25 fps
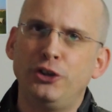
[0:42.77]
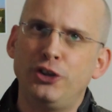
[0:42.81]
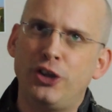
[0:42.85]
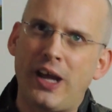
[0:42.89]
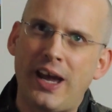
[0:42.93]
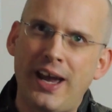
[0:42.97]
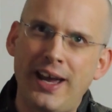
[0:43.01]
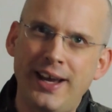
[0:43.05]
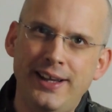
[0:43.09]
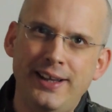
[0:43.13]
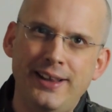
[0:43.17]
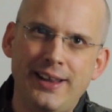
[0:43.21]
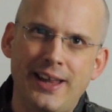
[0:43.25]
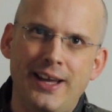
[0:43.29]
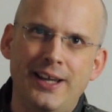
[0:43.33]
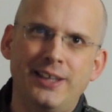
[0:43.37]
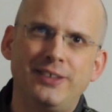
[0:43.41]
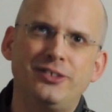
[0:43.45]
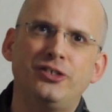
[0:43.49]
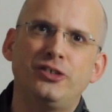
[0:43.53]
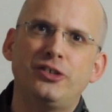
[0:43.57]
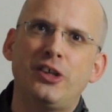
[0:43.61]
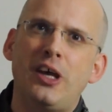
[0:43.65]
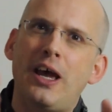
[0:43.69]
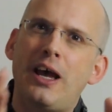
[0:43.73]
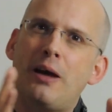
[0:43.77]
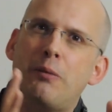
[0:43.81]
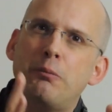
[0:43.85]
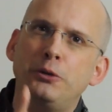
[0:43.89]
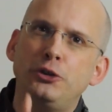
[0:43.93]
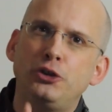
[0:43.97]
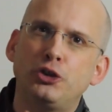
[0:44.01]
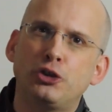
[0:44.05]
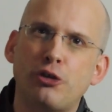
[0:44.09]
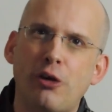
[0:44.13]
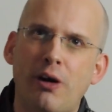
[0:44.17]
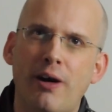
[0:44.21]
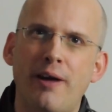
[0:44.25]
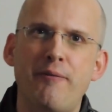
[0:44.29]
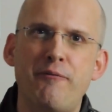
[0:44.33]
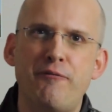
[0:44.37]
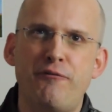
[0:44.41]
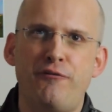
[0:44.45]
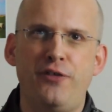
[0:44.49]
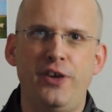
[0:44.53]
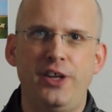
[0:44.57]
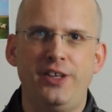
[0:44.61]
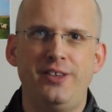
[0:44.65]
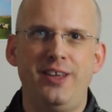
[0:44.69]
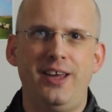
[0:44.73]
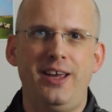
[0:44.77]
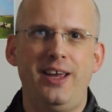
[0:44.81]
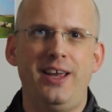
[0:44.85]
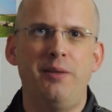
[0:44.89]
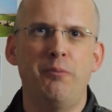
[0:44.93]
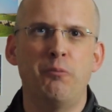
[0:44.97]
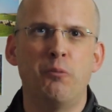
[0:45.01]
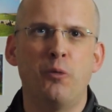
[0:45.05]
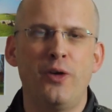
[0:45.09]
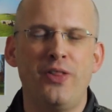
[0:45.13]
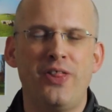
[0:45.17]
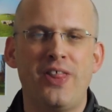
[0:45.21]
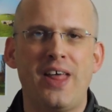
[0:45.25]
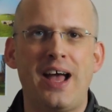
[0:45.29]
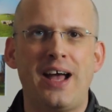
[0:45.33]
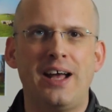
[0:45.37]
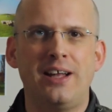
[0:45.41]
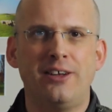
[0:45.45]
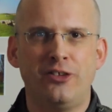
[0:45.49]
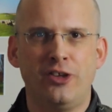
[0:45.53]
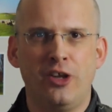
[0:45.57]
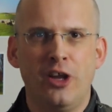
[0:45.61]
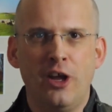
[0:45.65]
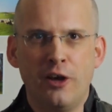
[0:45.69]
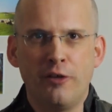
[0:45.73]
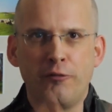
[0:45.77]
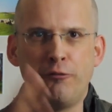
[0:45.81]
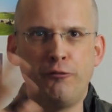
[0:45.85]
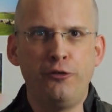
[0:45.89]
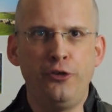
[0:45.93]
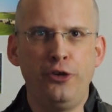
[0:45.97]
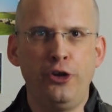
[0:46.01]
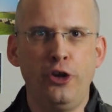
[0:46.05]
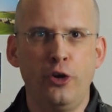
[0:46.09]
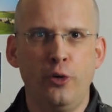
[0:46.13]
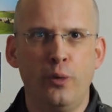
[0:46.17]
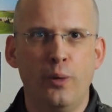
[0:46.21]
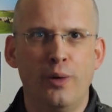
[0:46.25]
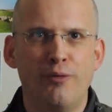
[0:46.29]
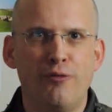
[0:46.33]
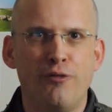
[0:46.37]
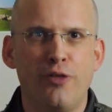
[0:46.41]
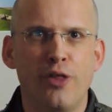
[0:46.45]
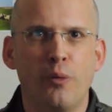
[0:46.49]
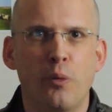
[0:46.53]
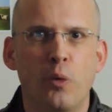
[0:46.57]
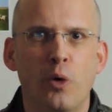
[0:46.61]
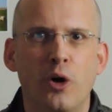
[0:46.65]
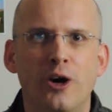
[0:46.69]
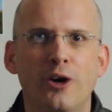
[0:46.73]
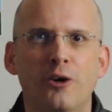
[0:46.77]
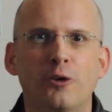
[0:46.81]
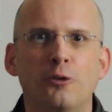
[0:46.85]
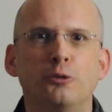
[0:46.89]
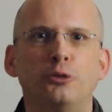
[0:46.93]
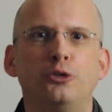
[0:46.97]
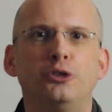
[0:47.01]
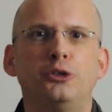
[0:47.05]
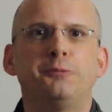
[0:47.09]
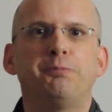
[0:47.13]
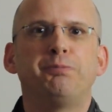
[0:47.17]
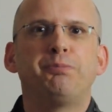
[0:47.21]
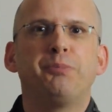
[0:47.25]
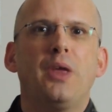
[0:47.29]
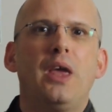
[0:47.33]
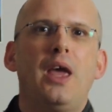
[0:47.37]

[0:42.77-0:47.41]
we take this and we try and fit it in with that view of the world.